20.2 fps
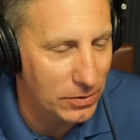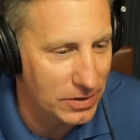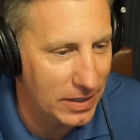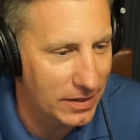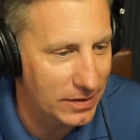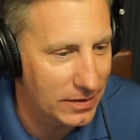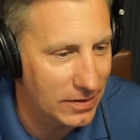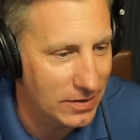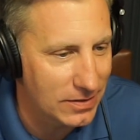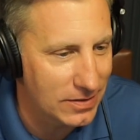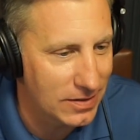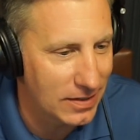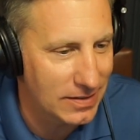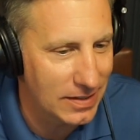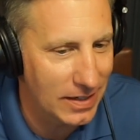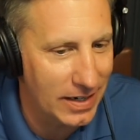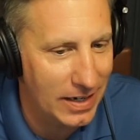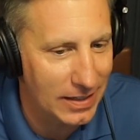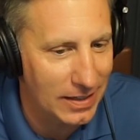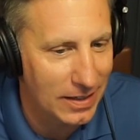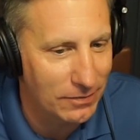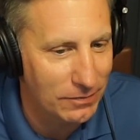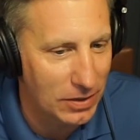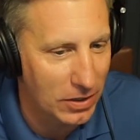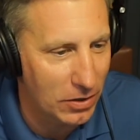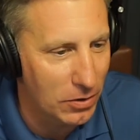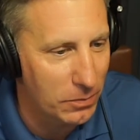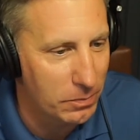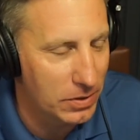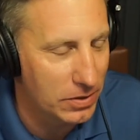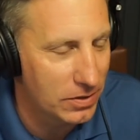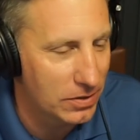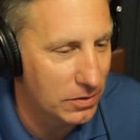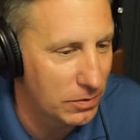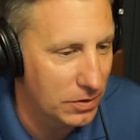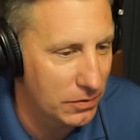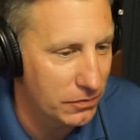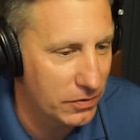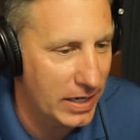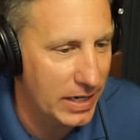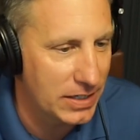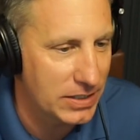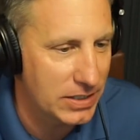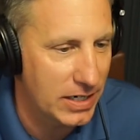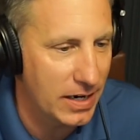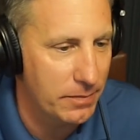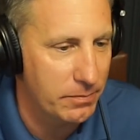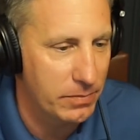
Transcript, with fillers: out there and says, hey, I'd love to go build a real Flash app.